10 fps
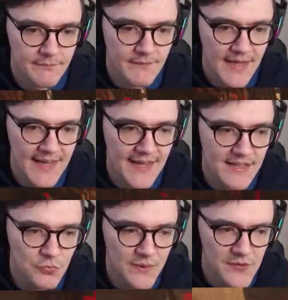
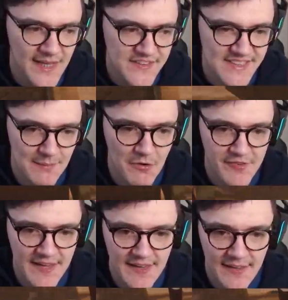And we'll get some of
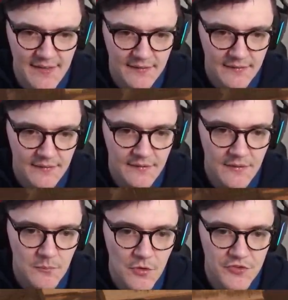it here.
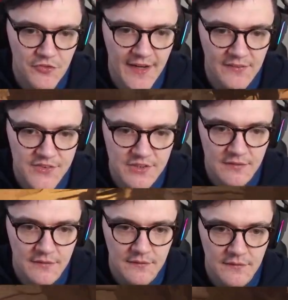Moving around.
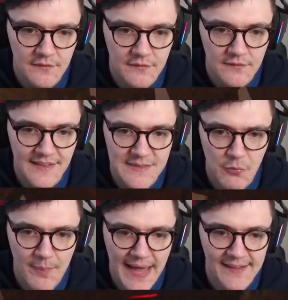They double
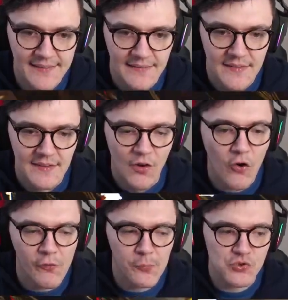back.
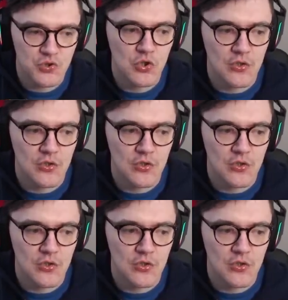Horrible door.